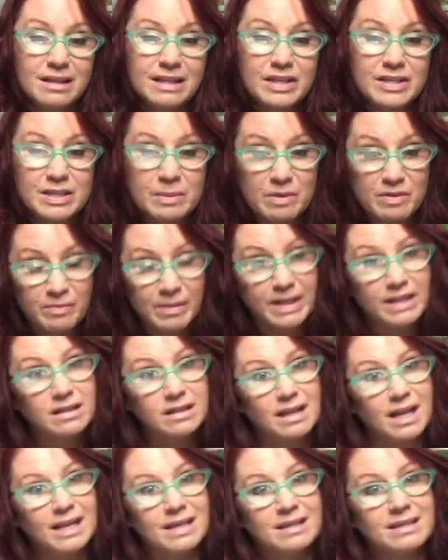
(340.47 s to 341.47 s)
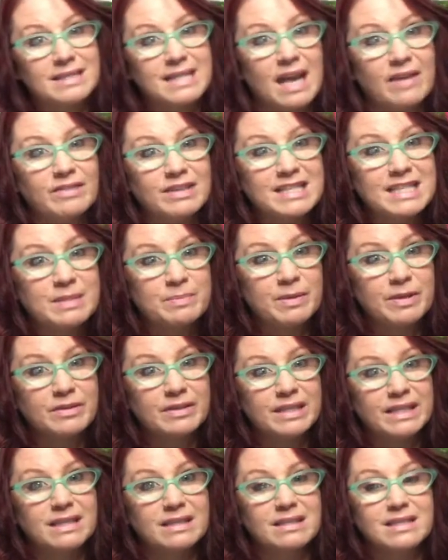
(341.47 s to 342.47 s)
Now, some of my clients have
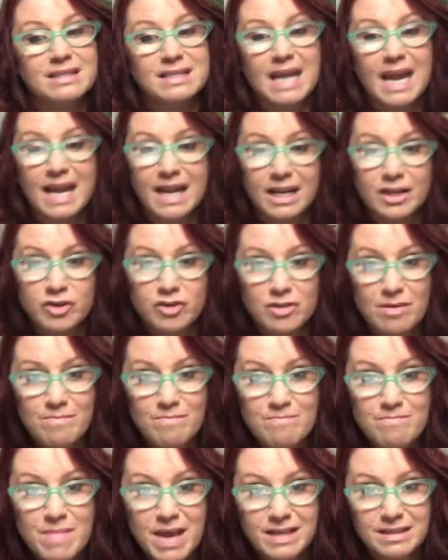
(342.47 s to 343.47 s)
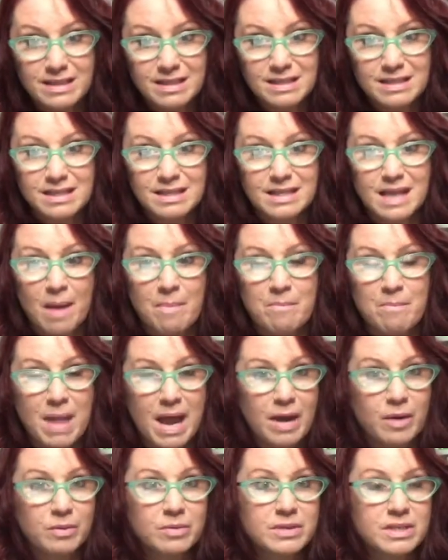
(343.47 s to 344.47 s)
experienced a tremendous
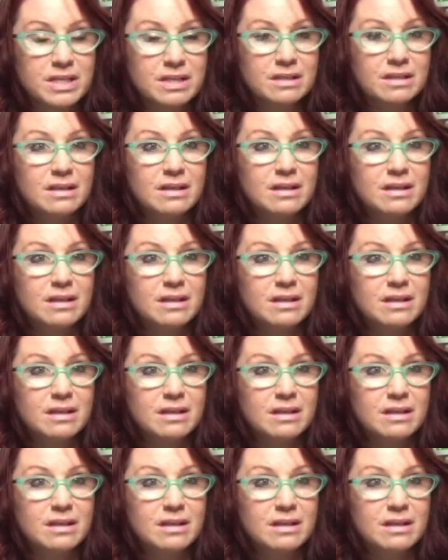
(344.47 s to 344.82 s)
amount